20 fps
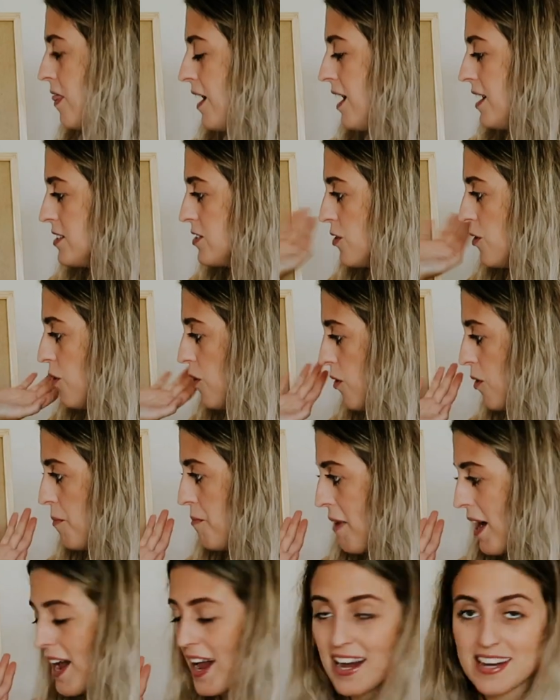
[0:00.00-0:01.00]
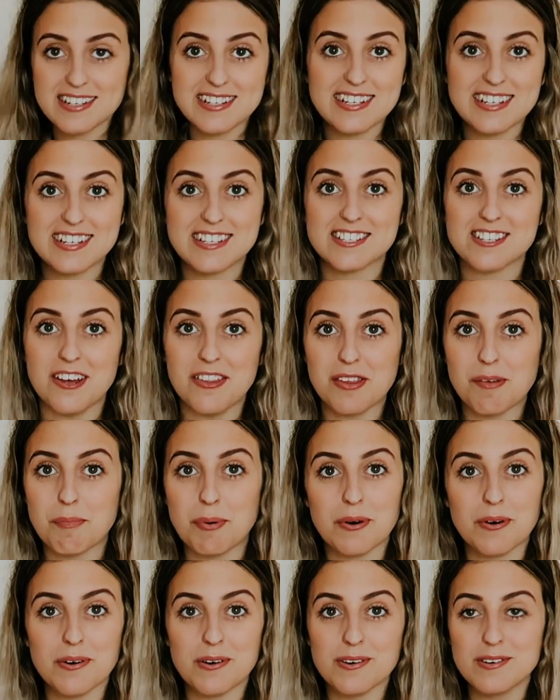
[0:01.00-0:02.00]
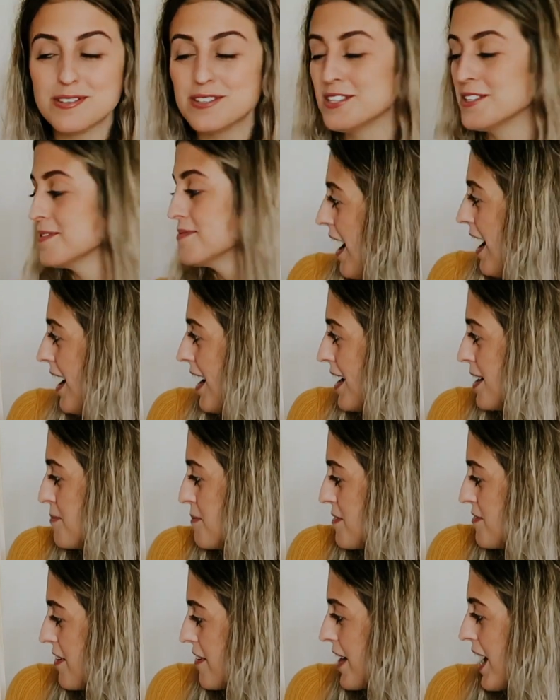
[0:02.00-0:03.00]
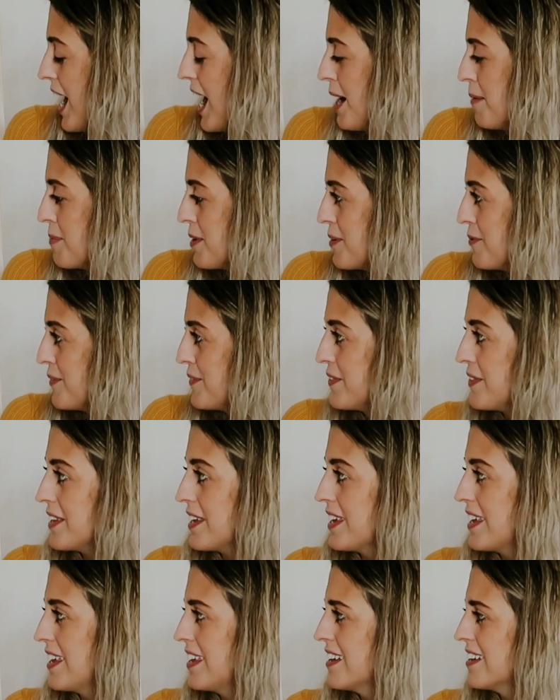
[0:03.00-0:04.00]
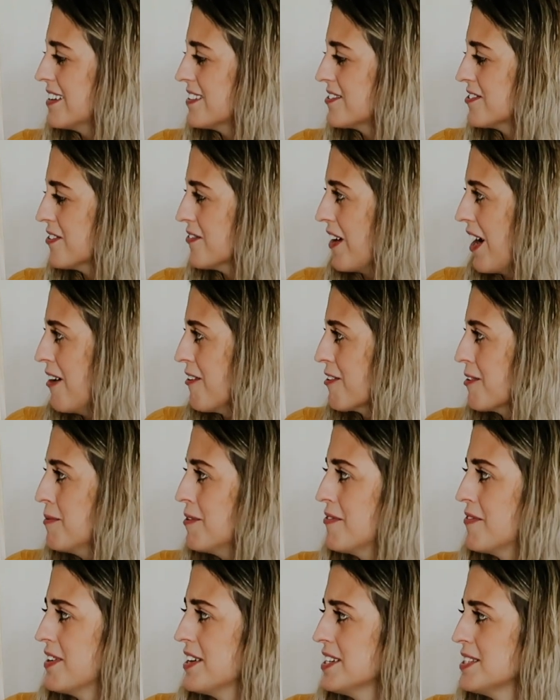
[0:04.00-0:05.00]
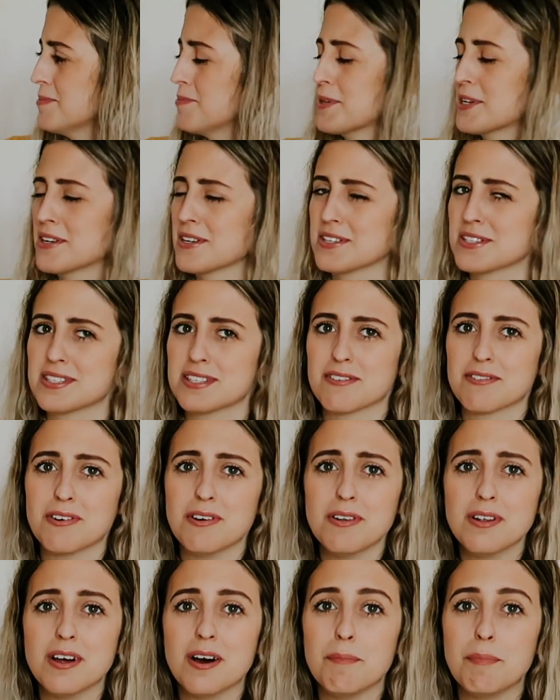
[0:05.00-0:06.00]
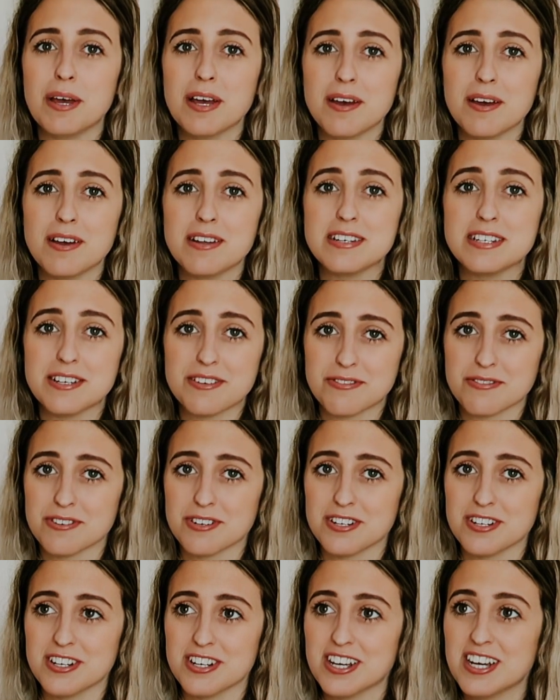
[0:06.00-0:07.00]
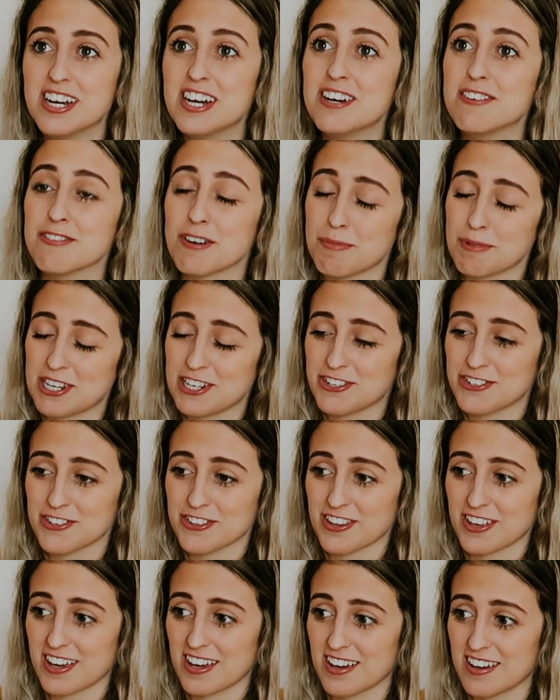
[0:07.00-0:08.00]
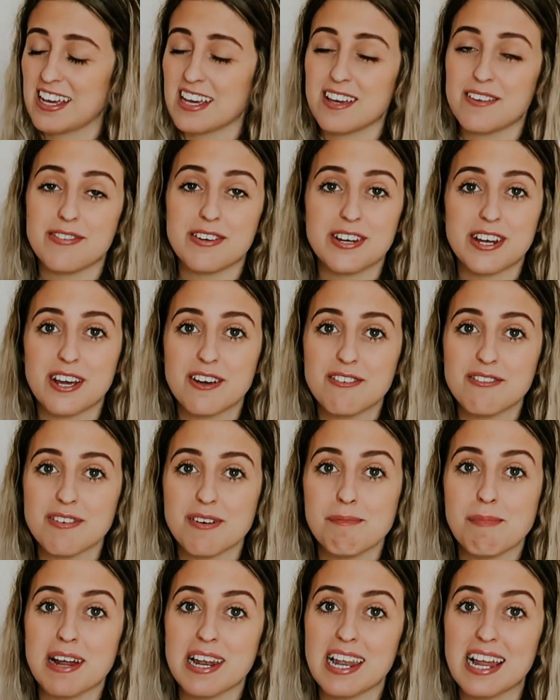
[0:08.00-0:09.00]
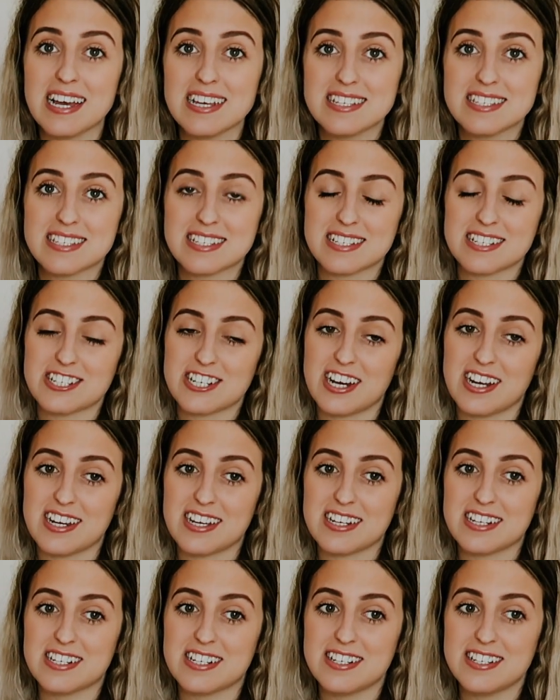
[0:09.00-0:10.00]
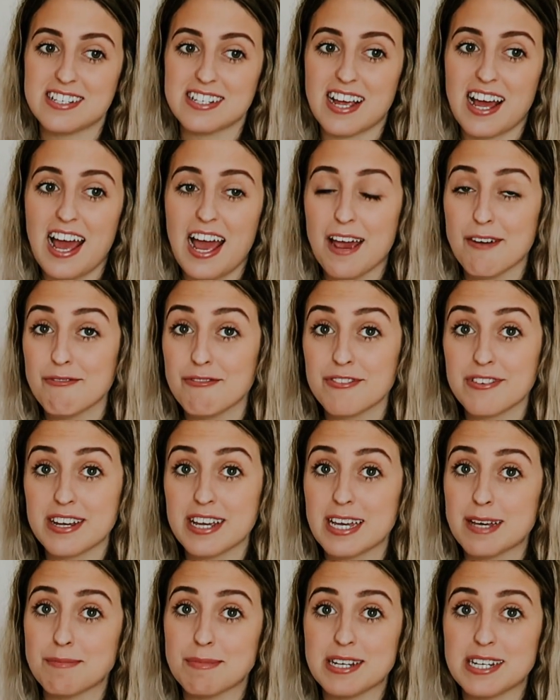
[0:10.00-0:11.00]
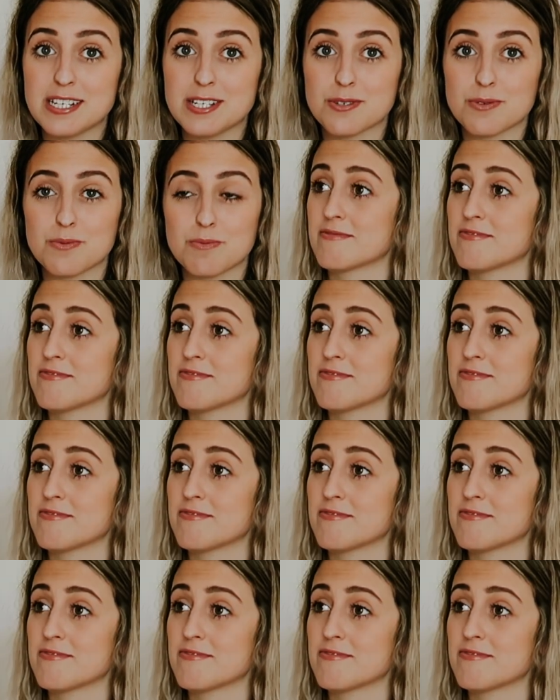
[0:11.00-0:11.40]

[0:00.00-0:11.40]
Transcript: That's all my ideas on the board. I'm very happy with the sort of outcome of this because they're all a bit different from each other. If you know from my last challenge, every image